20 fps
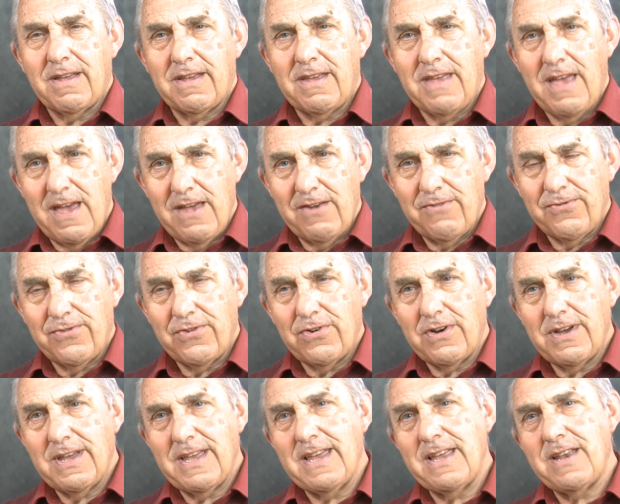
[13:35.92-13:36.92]
cared
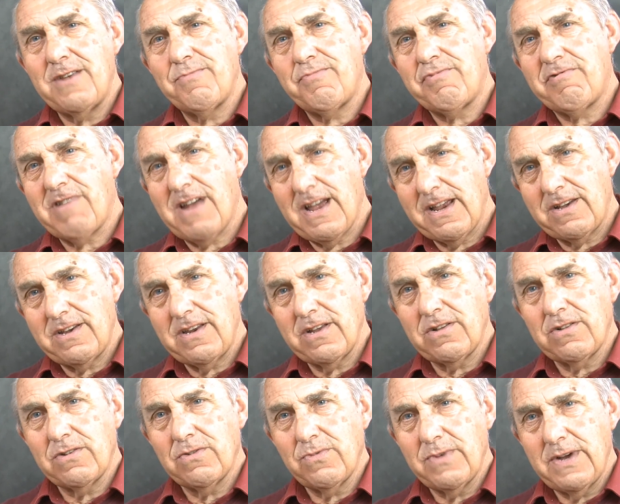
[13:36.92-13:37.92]
for in
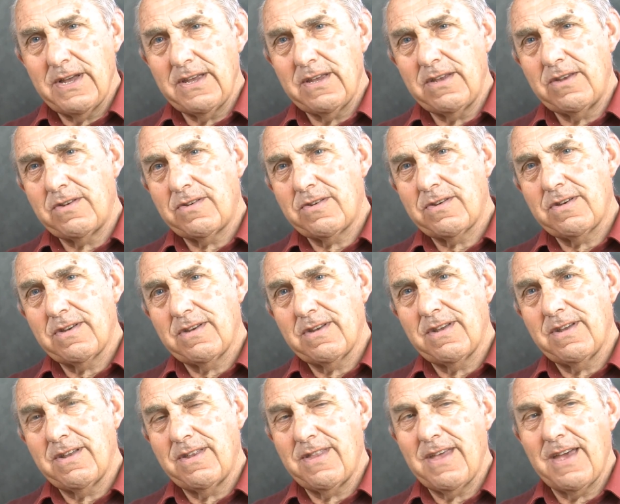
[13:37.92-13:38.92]
practical ways,
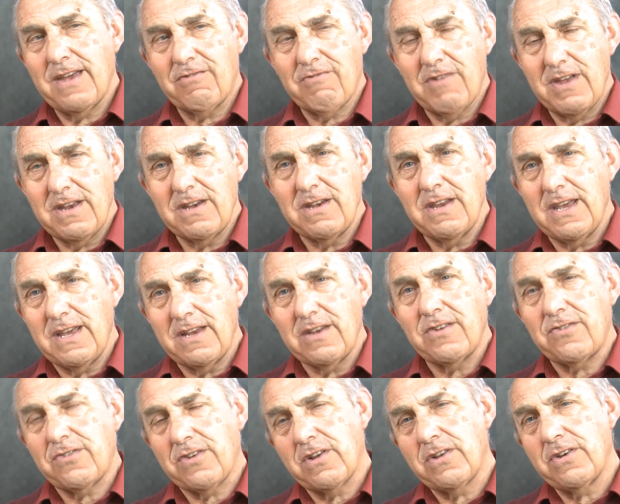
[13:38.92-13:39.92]
and their great need
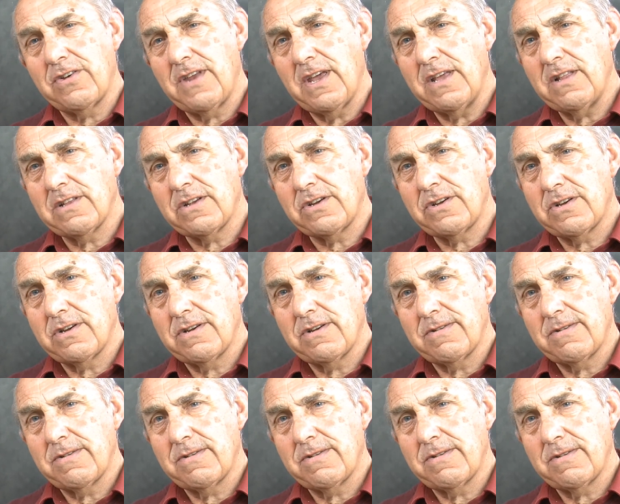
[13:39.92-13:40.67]
is to learn English.